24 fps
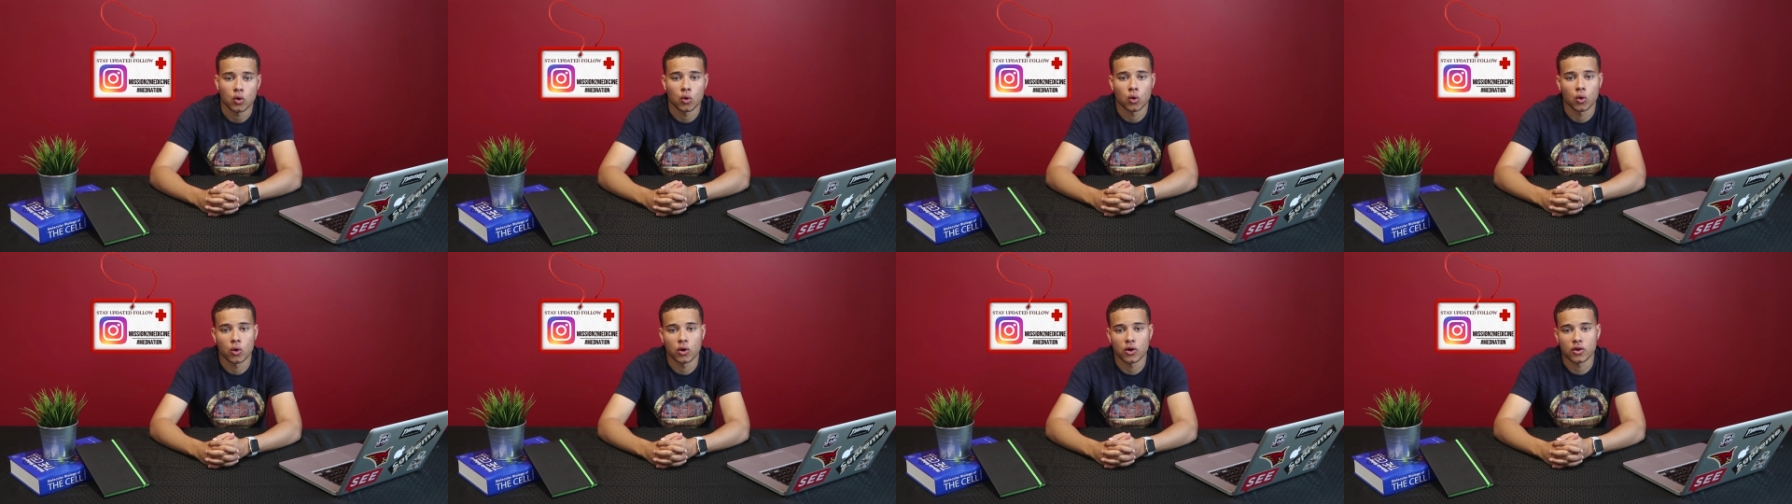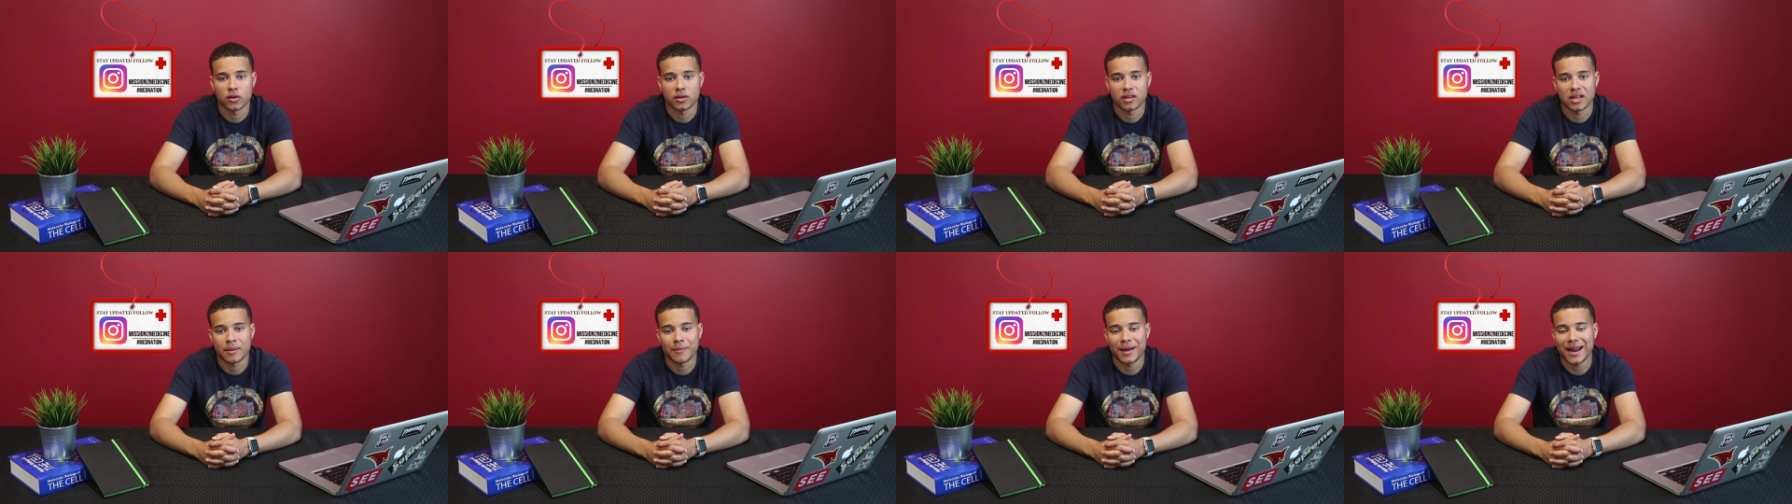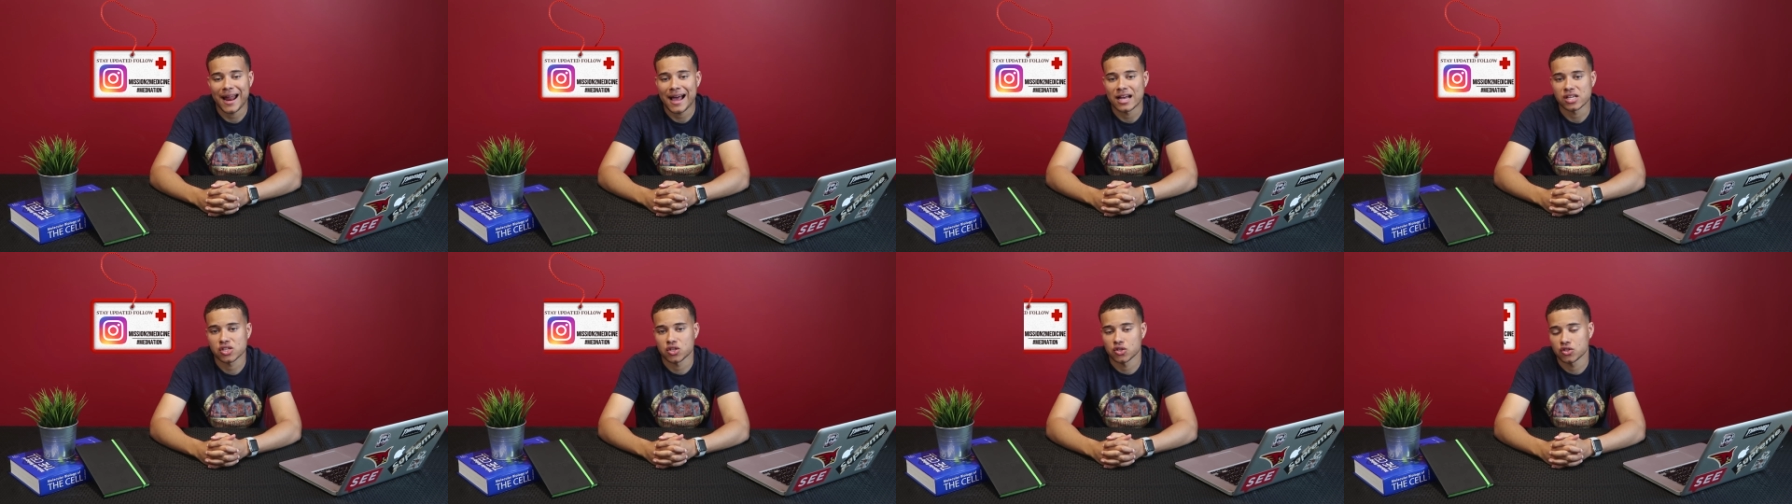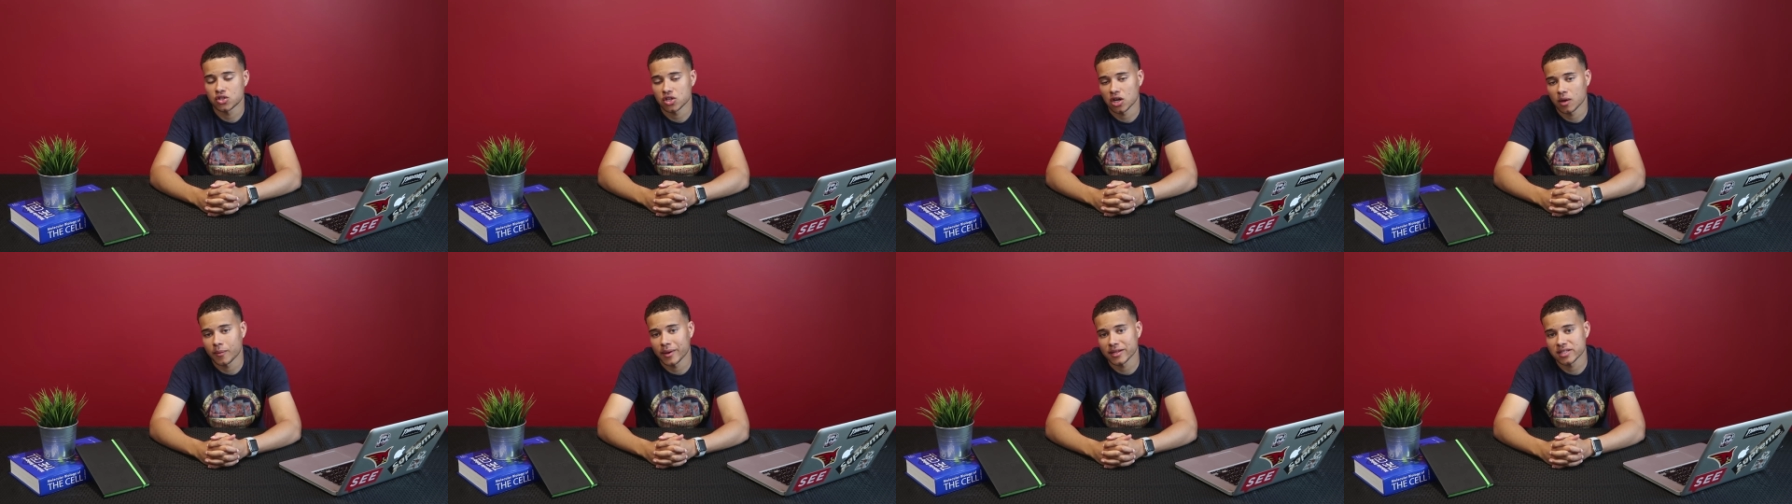or they might ask you
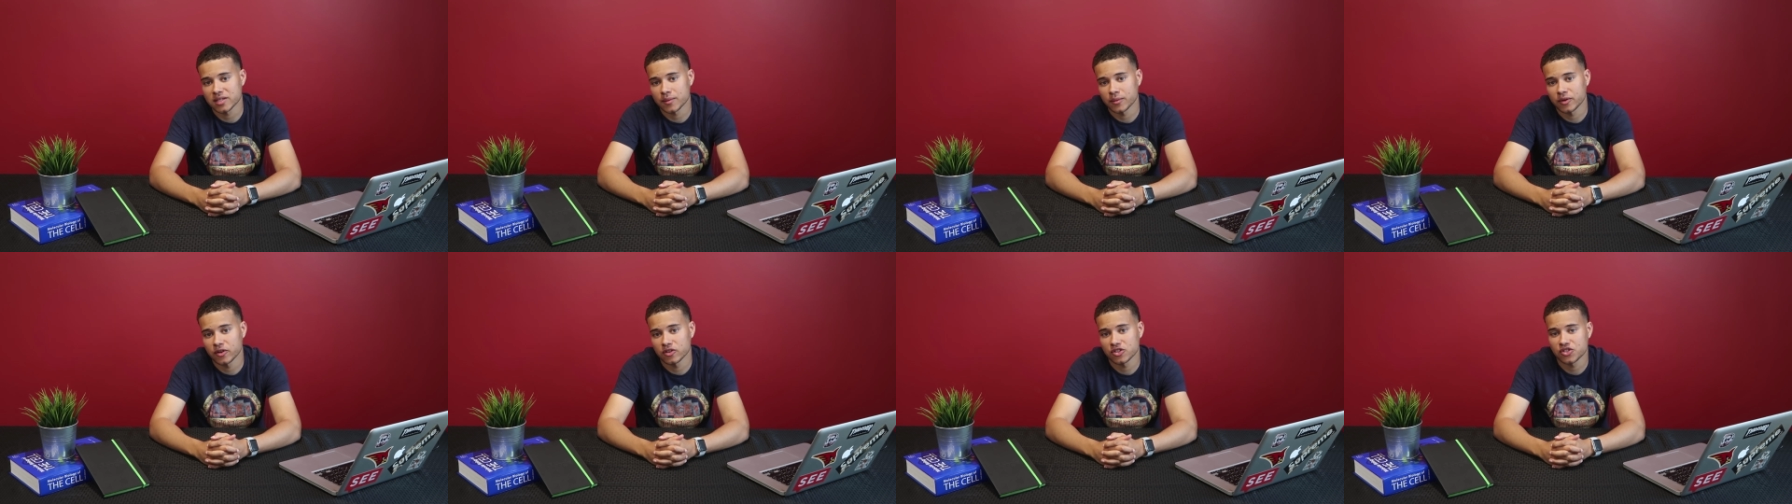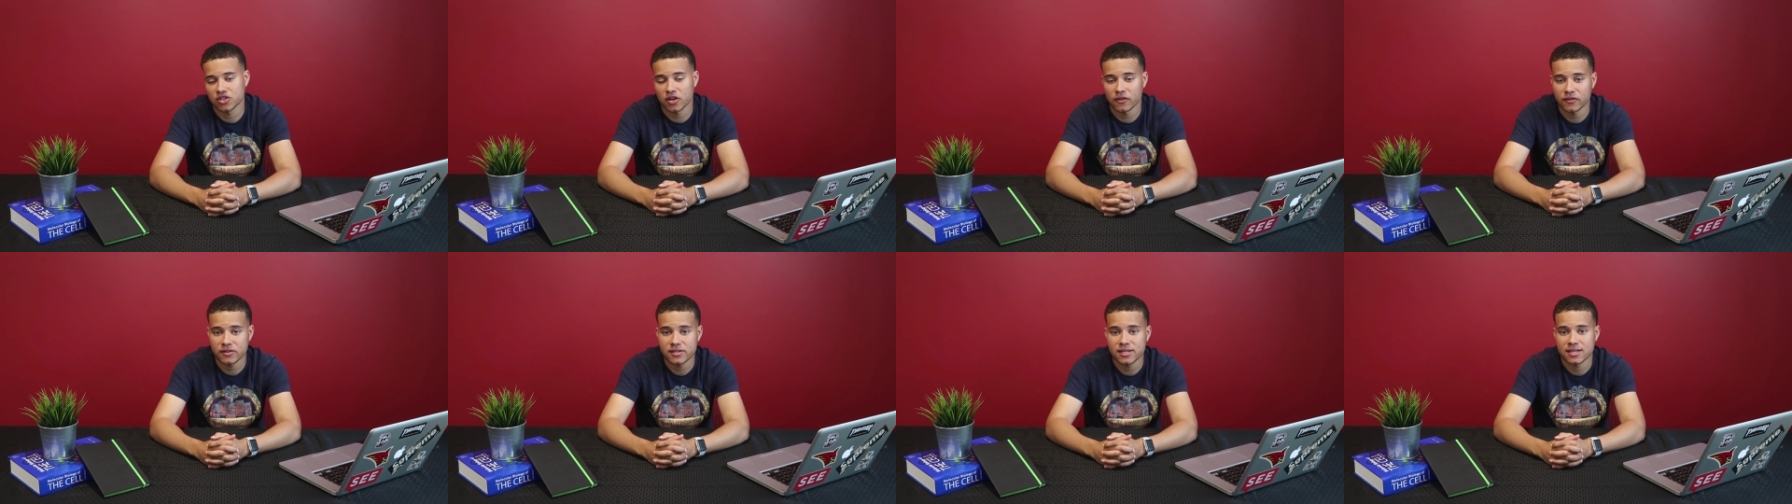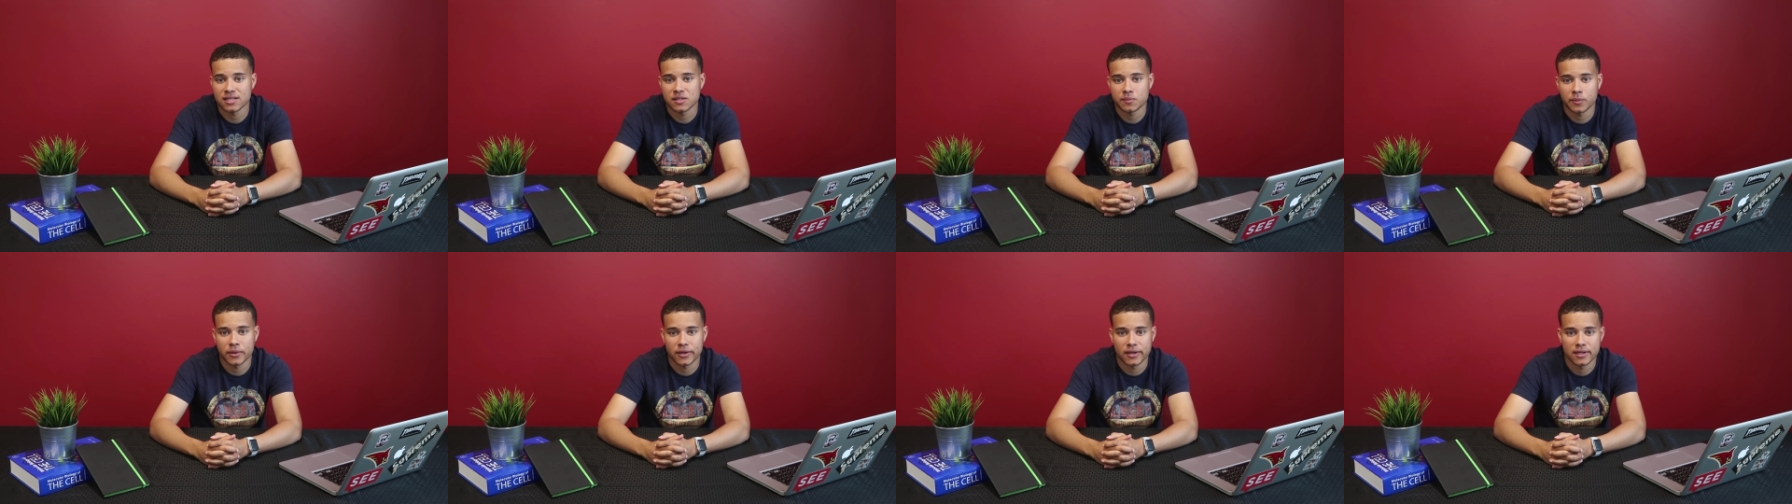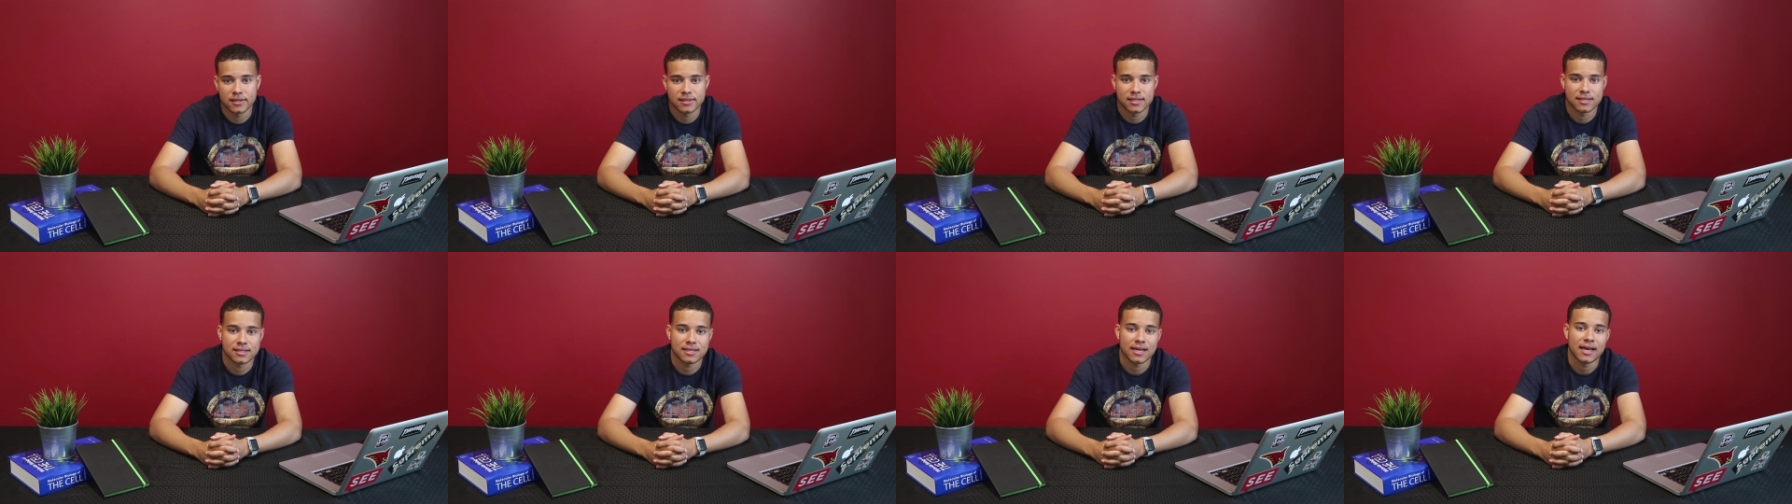to talk about some of your service
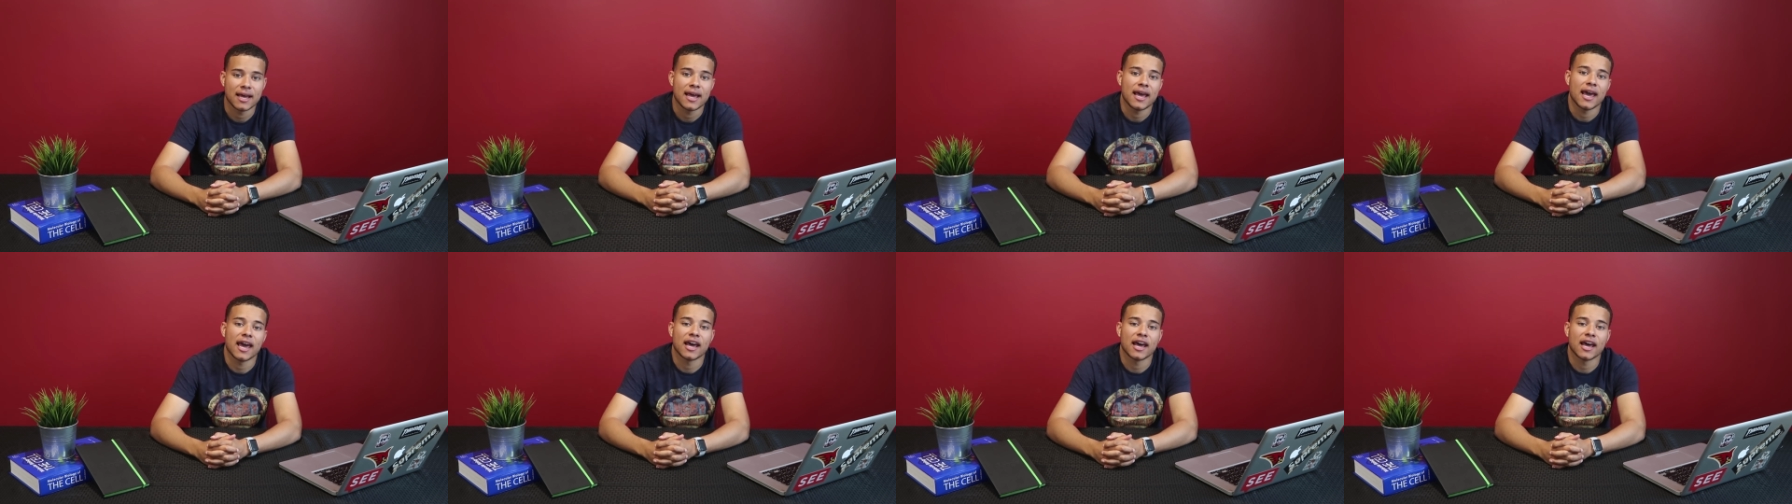experiences.